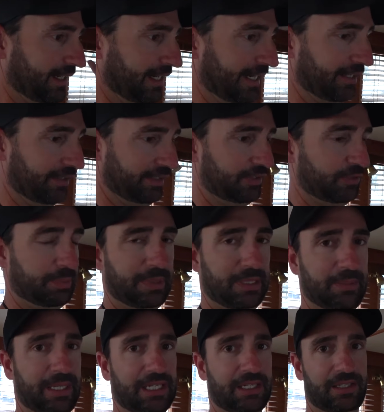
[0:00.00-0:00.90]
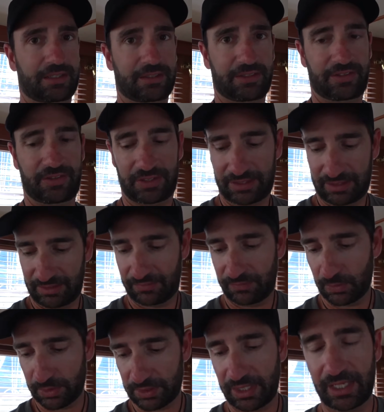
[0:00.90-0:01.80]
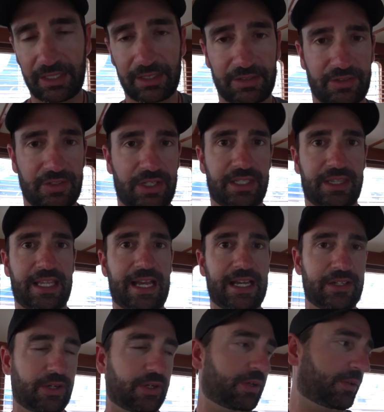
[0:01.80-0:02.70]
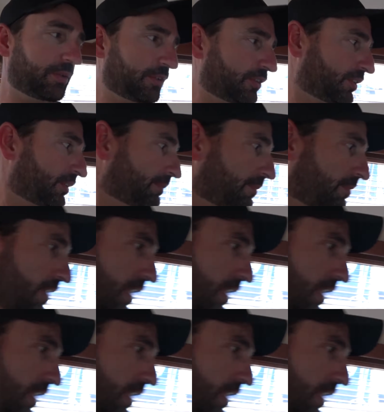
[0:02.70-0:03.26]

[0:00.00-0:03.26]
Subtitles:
I only spent about $164 on that hose.